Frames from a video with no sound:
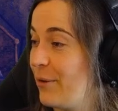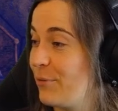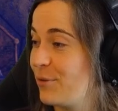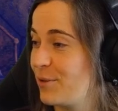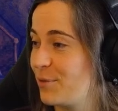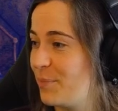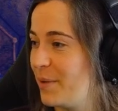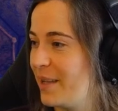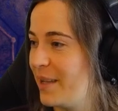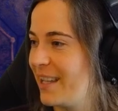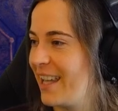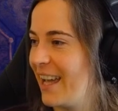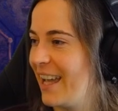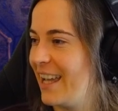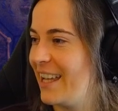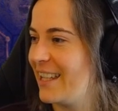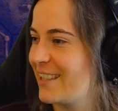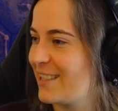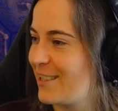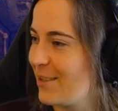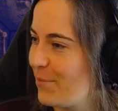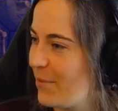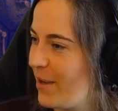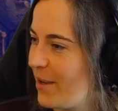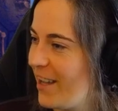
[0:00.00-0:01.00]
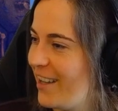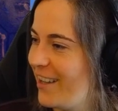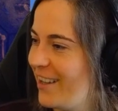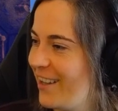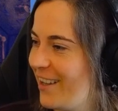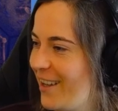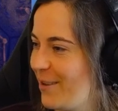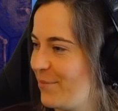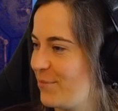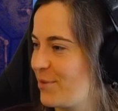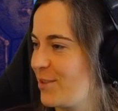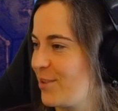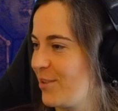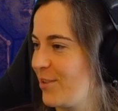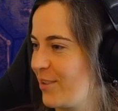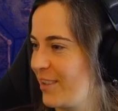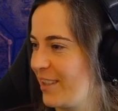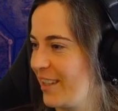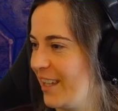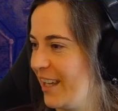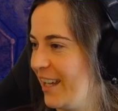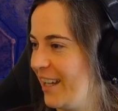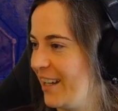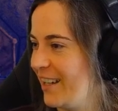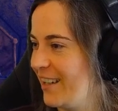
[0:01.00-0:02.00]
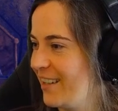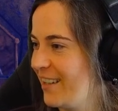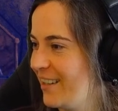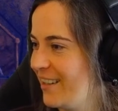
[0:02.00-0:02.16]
was peak ASMR. I'm so glad.